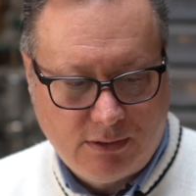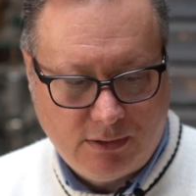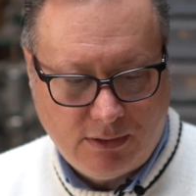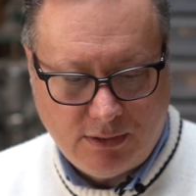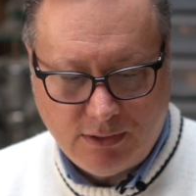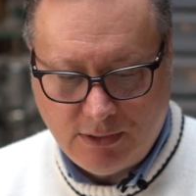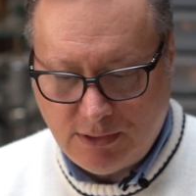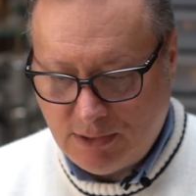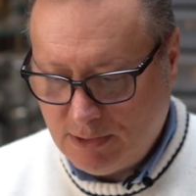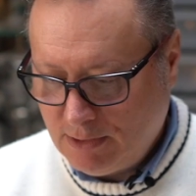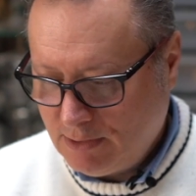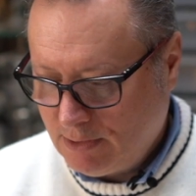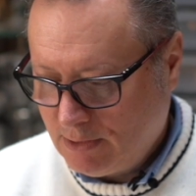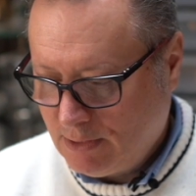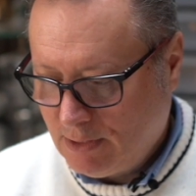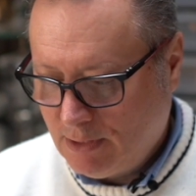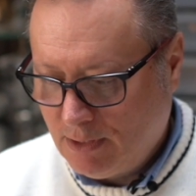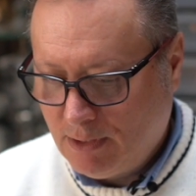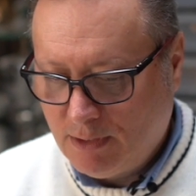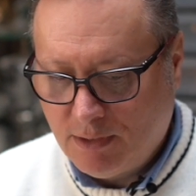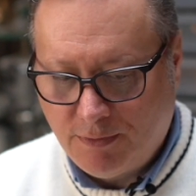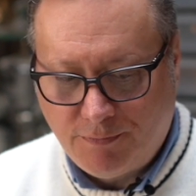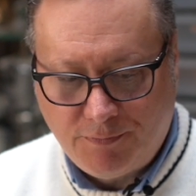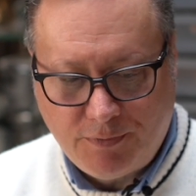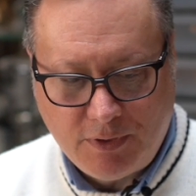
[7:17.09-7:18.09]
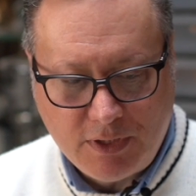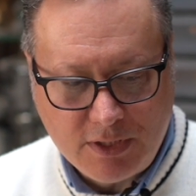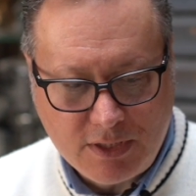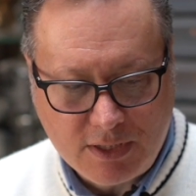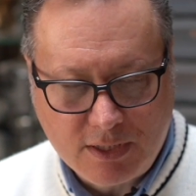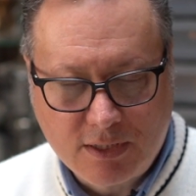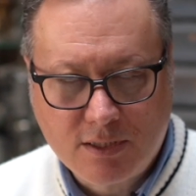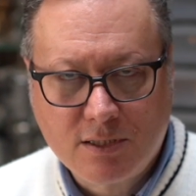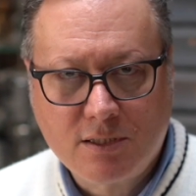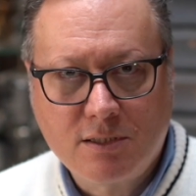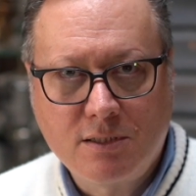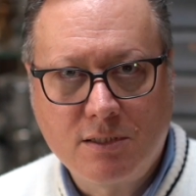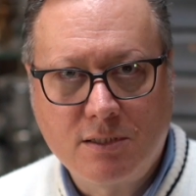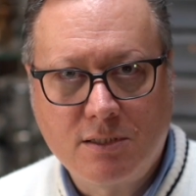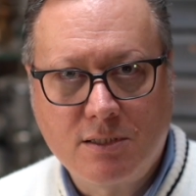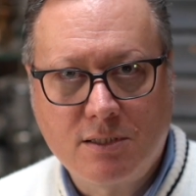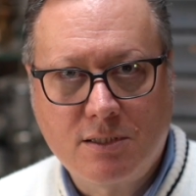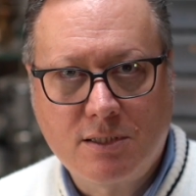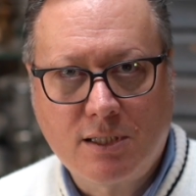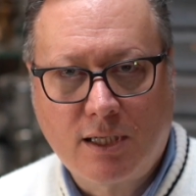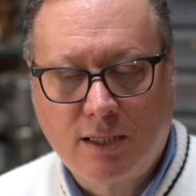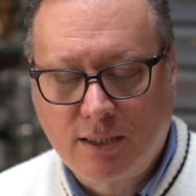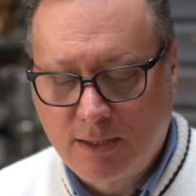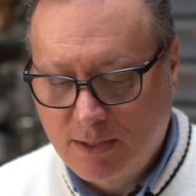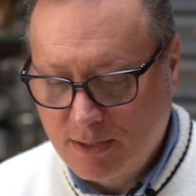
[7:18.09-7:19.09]
This is physics, this
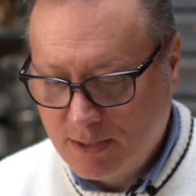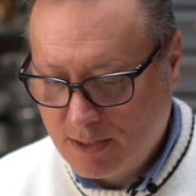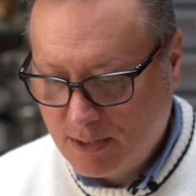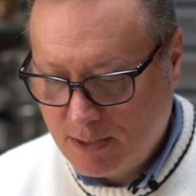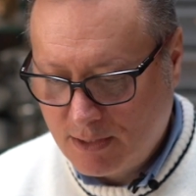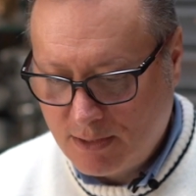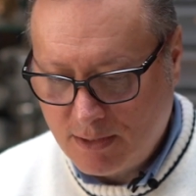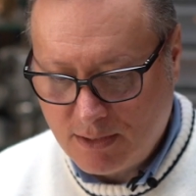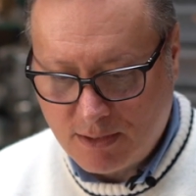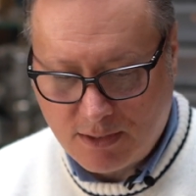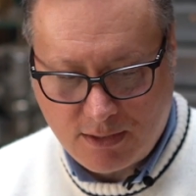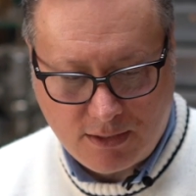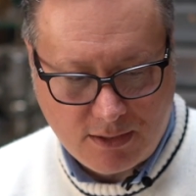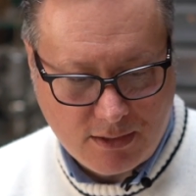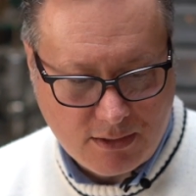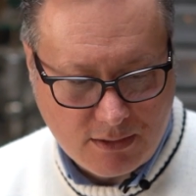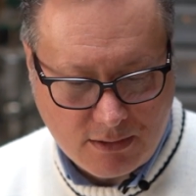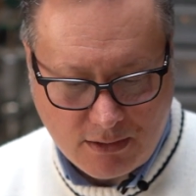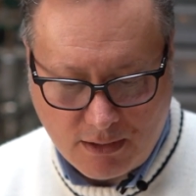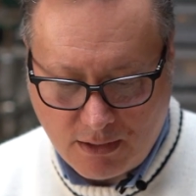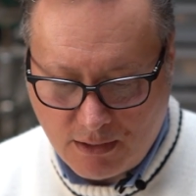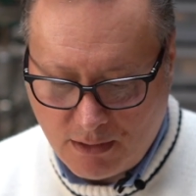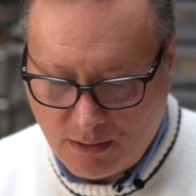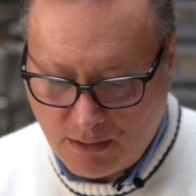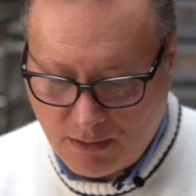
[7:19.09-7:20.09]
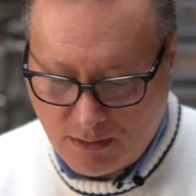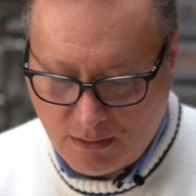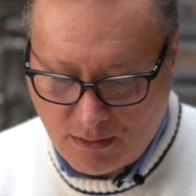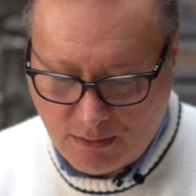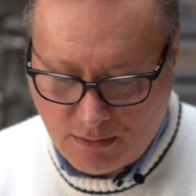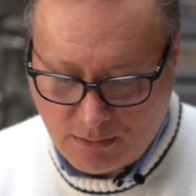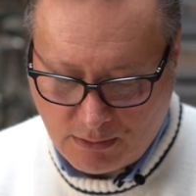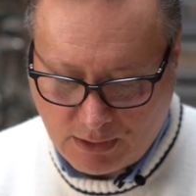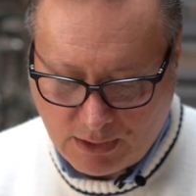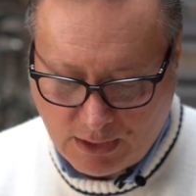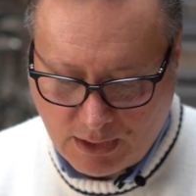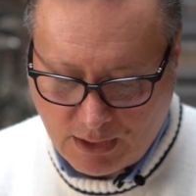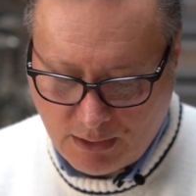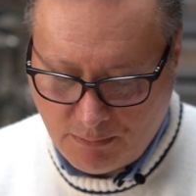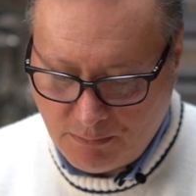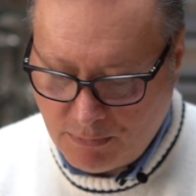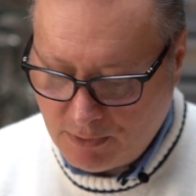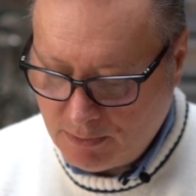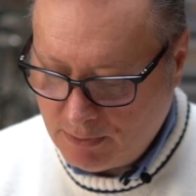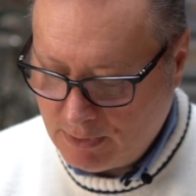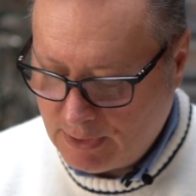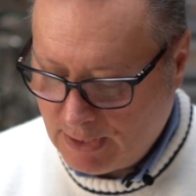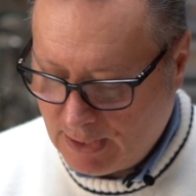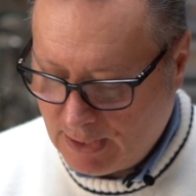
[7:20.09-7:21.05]
is science, this is cable